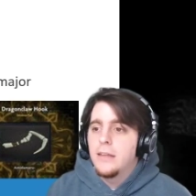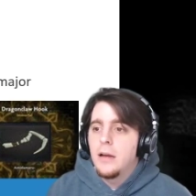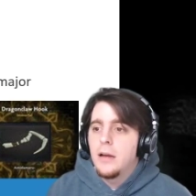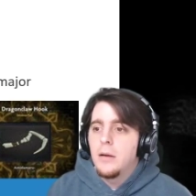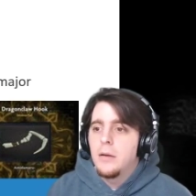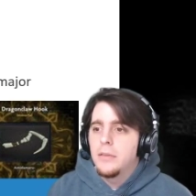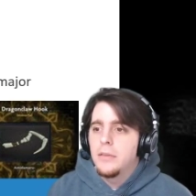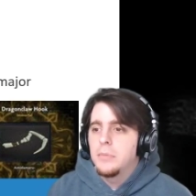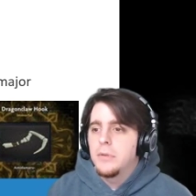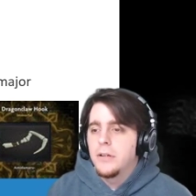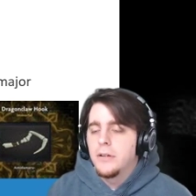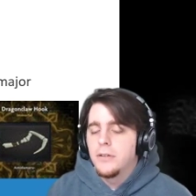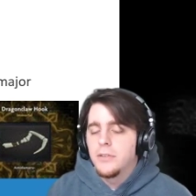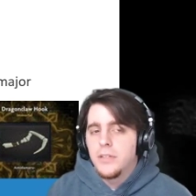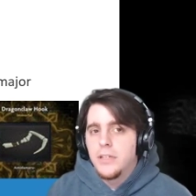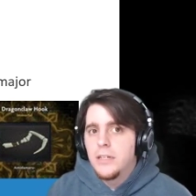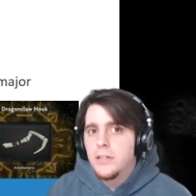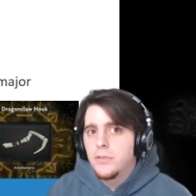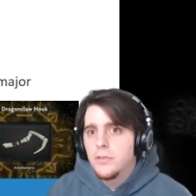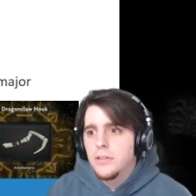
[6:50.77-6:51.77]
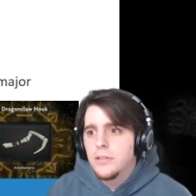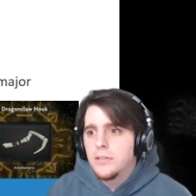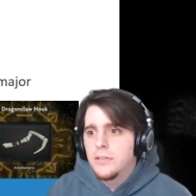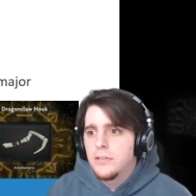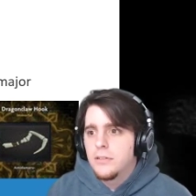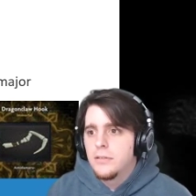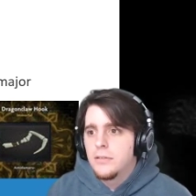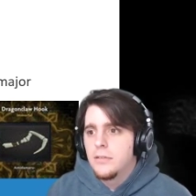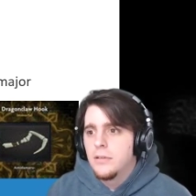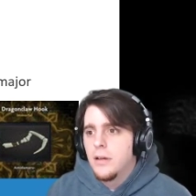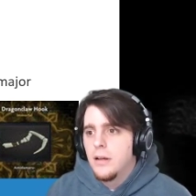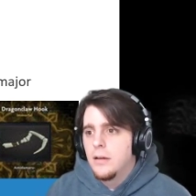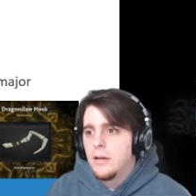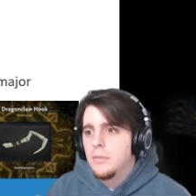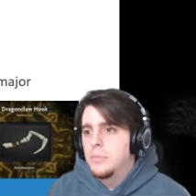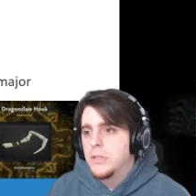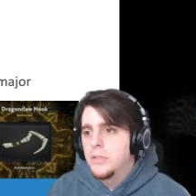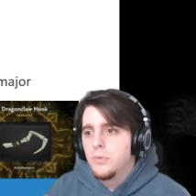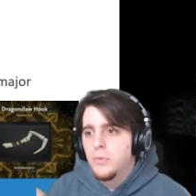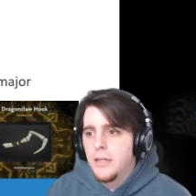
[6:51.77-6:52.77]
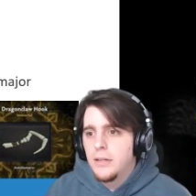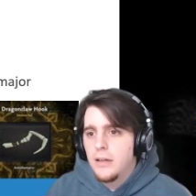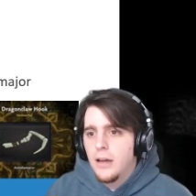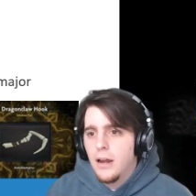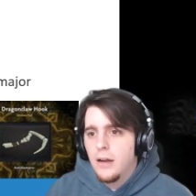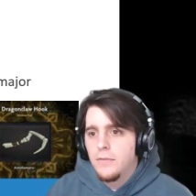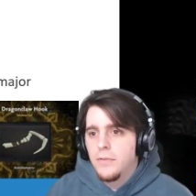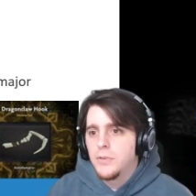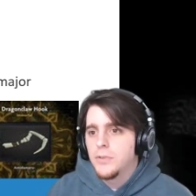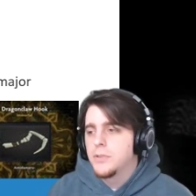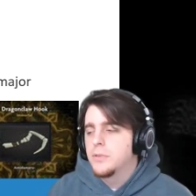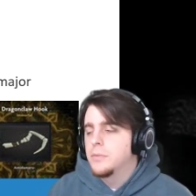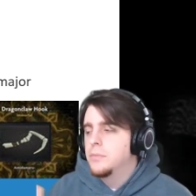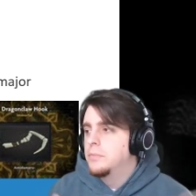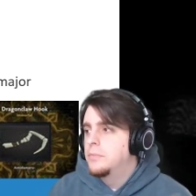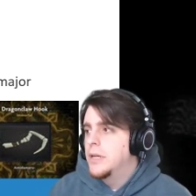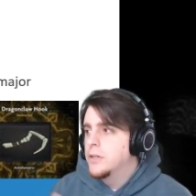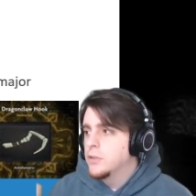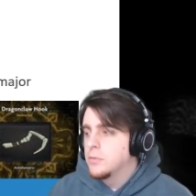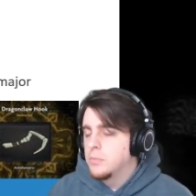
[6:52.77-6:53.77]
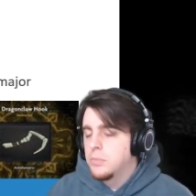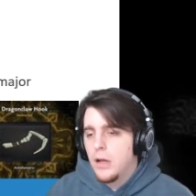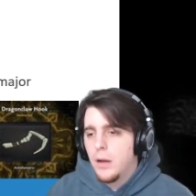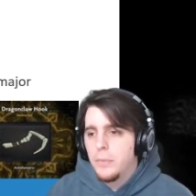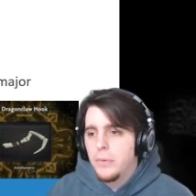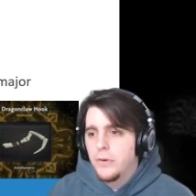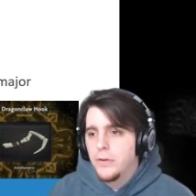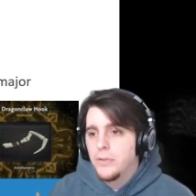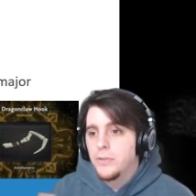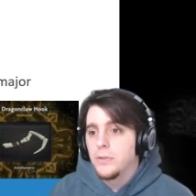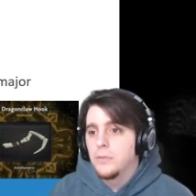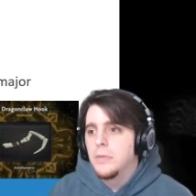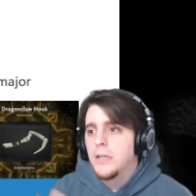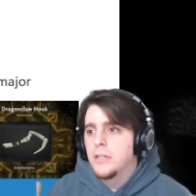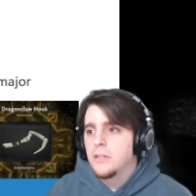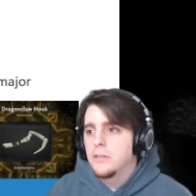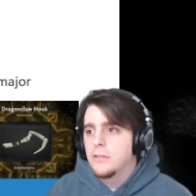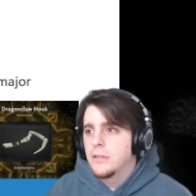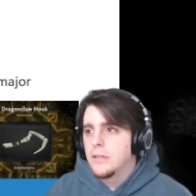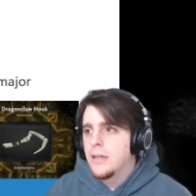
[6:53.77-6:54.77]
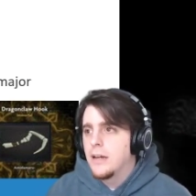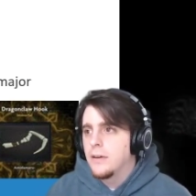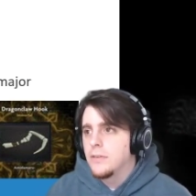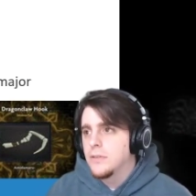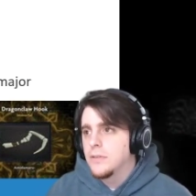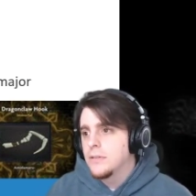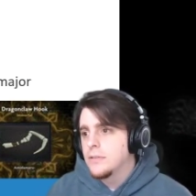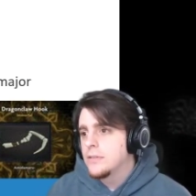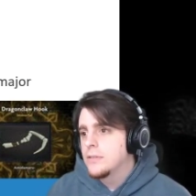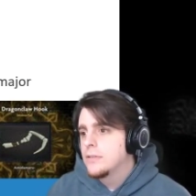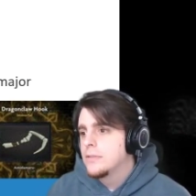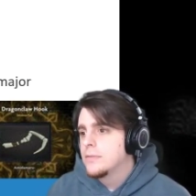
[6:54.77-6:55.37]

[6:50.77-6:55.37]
the player's interest between kind of those major plot points or major encounters.